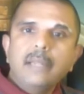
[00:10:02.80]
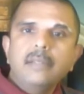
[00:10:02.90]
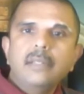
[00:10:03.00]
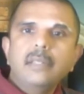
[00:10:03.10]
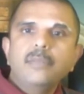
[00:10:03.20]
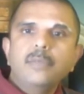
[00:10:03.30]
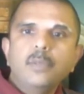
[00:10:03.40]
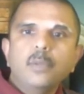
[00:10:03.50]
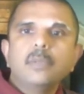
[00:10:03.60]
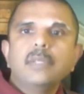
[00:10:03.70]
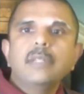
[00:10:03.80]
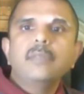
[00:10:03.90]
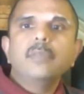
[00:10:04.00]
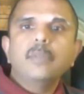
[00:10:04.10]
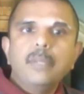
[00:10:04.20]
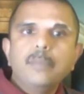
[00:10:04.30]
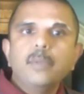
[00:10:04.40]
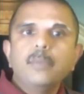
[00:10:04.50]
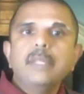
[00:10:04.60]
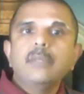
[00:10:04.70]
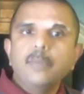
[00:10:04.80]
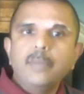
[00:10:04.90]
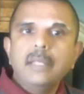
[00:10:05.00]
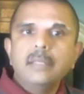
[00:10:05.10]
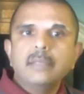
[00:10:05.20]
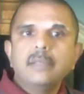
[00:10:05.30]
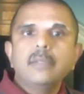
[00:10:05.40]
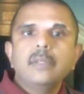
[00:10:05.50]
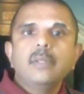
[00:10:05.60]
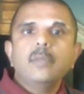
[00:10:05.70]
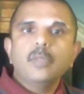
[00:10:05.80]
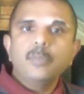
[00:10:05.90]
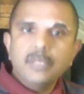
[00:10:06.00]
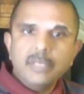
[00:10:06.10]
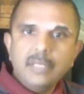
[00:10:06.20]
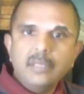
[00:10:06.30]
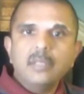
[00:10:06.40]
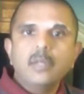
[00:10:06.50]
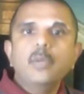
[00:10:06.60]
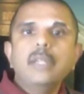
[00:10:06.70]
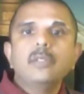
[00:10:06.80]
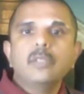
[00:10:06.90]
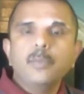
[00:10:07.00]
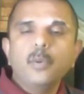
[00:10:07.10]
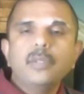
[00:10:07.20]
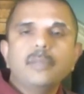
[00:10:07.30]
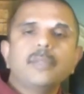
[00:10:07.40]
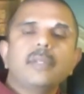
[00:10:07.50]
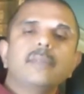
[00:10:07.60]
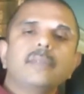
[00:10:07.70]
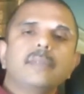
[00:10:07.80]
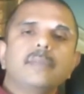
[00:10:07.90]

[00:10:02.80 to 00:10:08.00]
thing if you don't give the people being replaced with machines a way to support themselves.